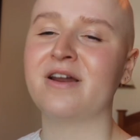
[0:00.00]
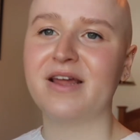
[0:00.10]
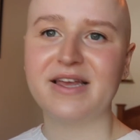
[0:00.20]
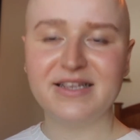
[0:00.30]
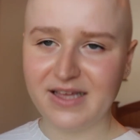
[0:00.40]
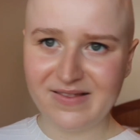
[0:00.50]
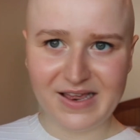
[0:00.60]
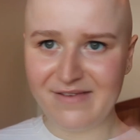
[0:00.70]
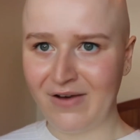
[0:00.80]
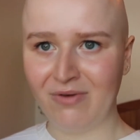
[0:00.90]
Like he said that
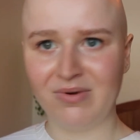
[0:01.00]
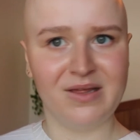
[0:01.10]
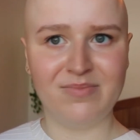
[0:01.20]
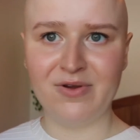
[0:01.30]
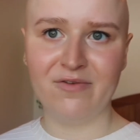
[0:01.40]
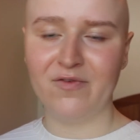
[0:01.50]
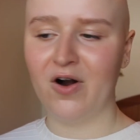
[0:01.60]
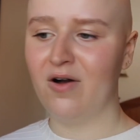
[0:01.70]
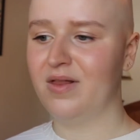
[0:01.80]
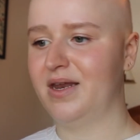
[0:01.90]
he felt really
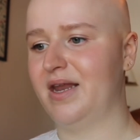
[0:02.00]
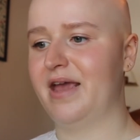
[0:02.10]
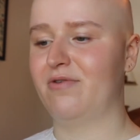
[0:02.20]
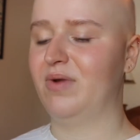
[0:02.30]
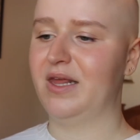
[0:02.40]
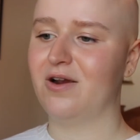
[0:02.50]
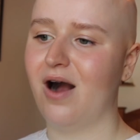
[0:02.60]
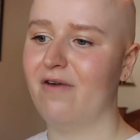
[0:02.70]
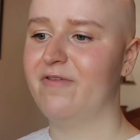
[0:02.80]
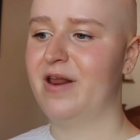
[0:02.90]
beautiful and like really
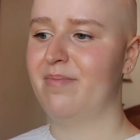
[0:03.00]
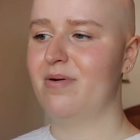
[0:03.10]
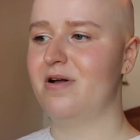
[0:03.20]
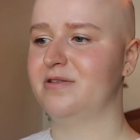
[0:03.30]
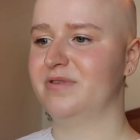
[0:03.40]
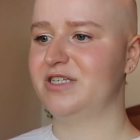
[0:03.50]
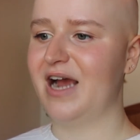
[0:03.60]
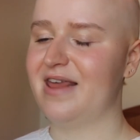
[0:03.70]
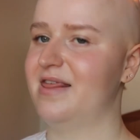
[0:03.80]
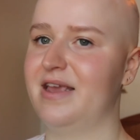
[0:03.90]
confident bald, which
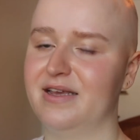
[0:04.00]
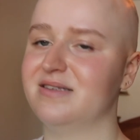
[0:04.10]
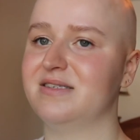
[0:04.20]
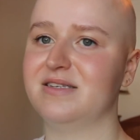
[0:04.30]
I think is